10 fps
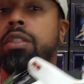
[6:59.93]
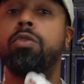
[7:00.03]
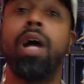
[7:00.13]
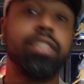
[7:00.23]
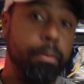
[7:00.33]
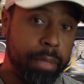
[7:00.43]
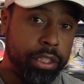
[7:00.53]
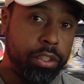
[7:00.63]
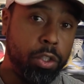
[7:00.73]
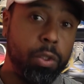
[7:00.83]
So I submit
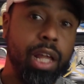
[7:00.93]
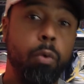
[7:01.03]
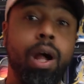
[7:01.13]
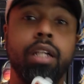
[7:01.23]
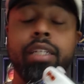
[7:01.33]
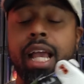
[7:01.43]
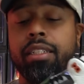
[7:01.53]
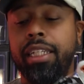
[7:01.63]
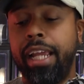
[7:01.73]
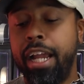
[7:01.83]
to you that while yes,
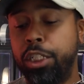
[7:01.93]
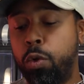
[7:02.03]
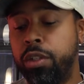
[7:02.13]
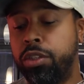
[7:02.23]
the Air Jordan